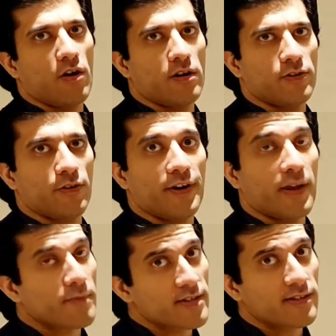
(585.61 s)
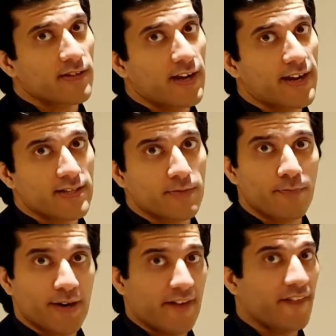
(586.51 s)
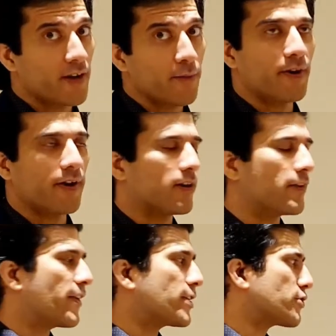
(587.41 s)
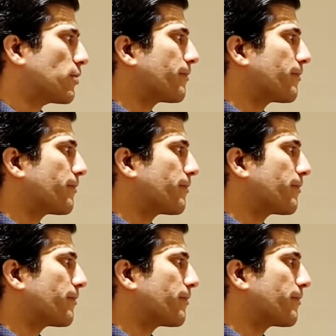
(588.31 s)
your neighbor cell is better than a particular threshold.